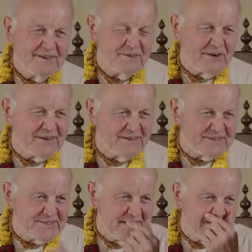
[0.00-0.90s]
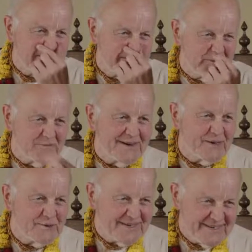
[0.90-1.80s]
to understand why
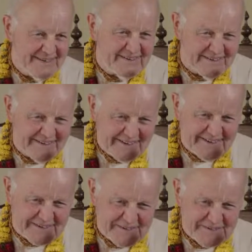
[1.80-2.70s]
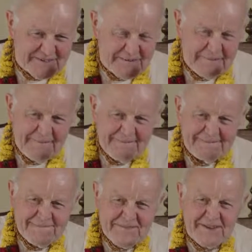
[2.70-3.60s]
you're here is
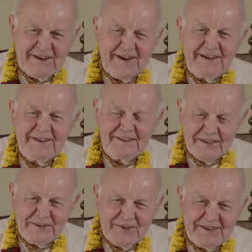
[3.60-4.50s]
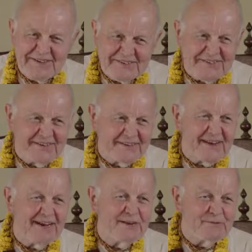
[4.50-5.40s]
that you understand that
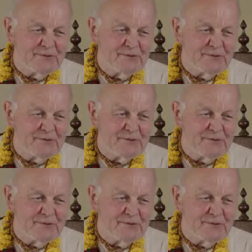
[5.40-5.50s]
I've